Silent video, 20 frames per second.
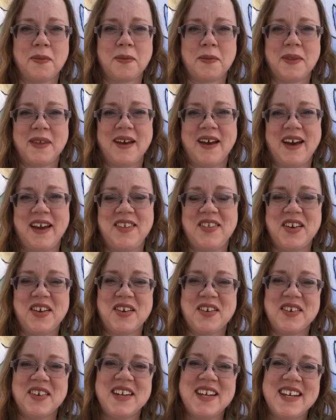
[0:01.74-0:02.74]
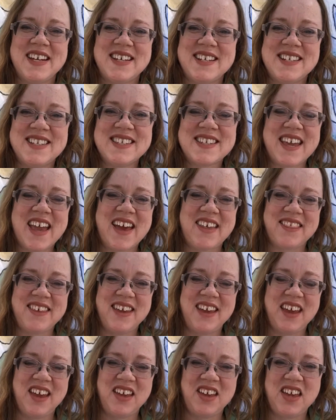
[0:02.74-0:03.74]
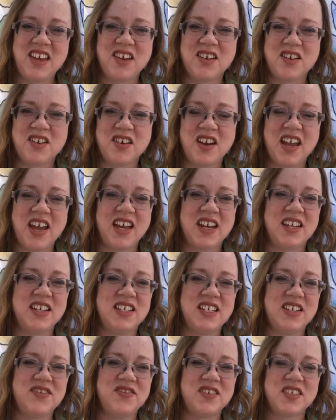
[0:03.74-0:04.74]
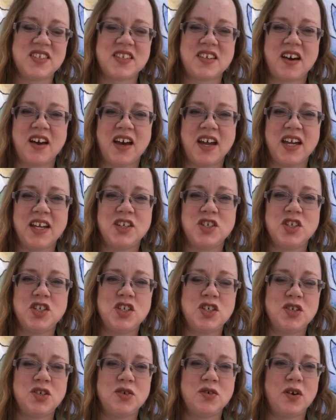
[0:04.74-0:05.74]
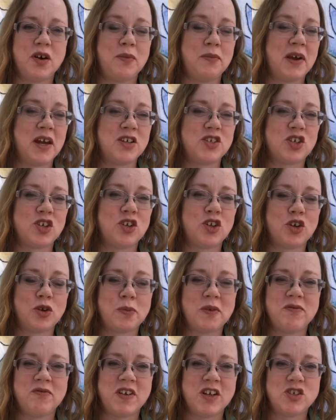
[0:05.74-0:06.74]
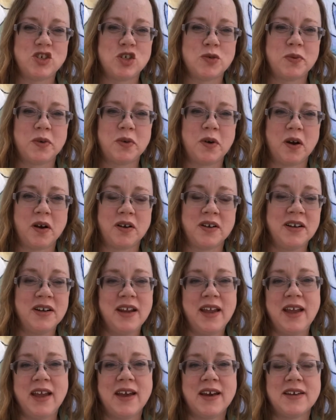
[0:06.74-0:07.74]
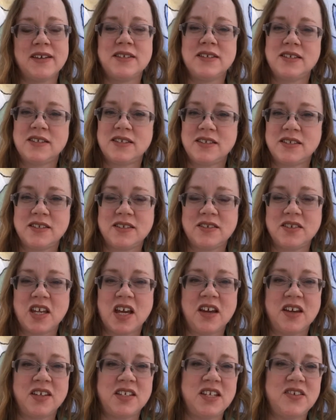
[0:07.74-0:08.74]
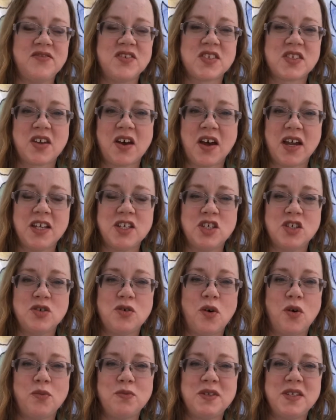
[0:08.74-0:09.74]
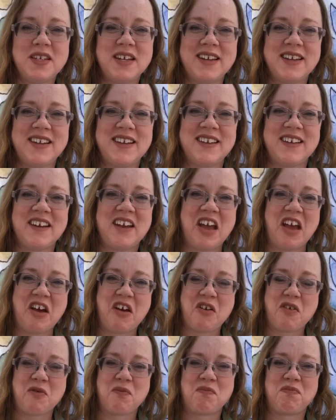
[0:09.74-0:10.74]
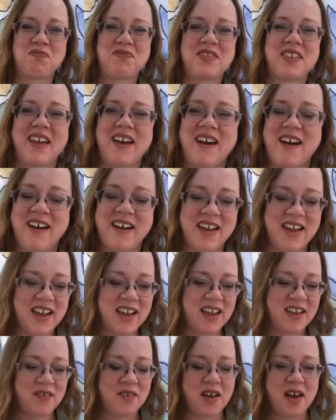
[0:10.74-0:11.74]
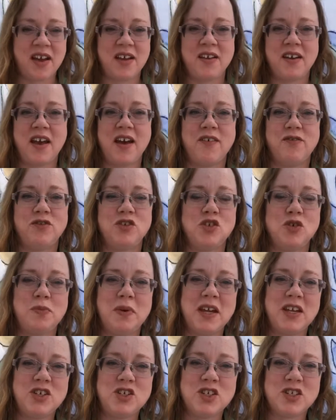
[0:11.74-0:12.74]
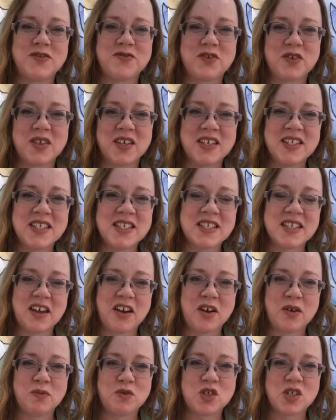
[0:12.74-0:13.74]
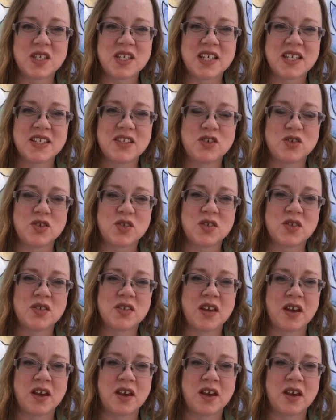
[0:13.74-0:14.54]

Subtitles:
Hi there, it's Kathy Higg here at A Diva's Guide to a Magical Urban Vegetable Garden and A Diva's Guide to Homesteading. I have two pages for this just because there's,